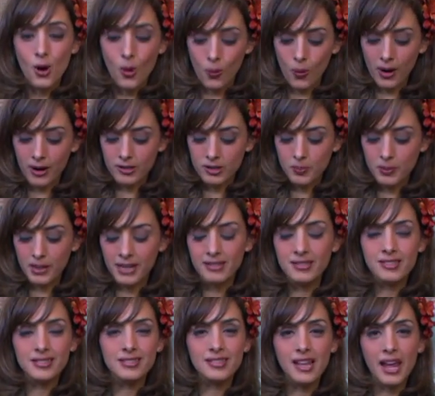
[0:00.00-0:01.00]
whereas
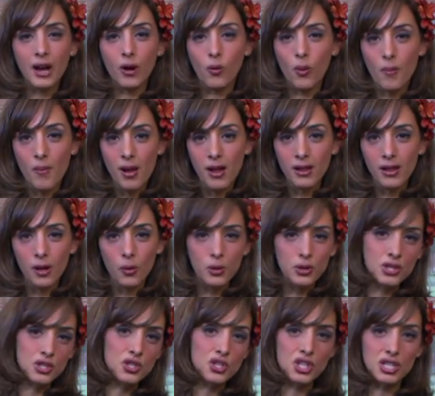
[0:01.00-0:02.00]
places like Ramallah,
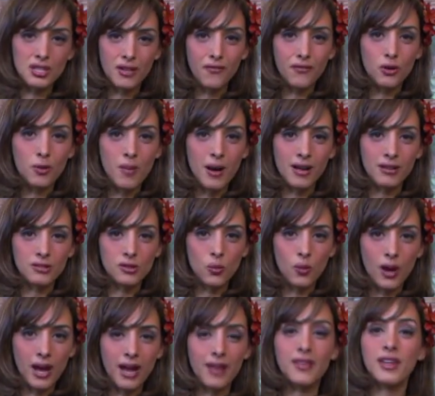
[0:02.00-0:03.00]
which is just a few miles
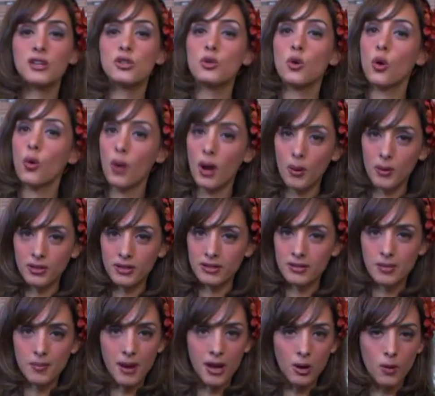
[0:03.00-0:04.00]
away, they do away with the
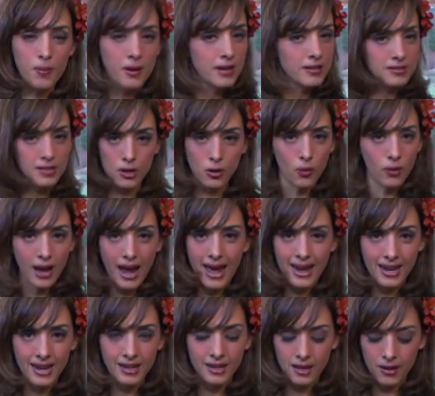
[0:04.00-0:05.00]
tomato paste, they don't
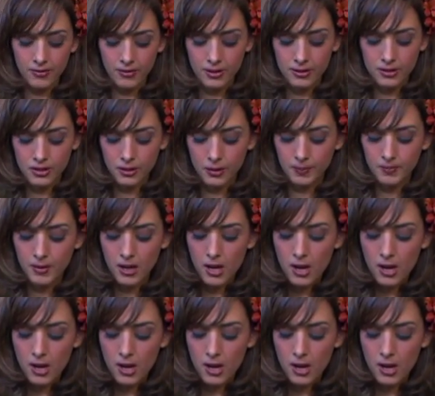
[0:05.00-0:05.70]
add any of it to it.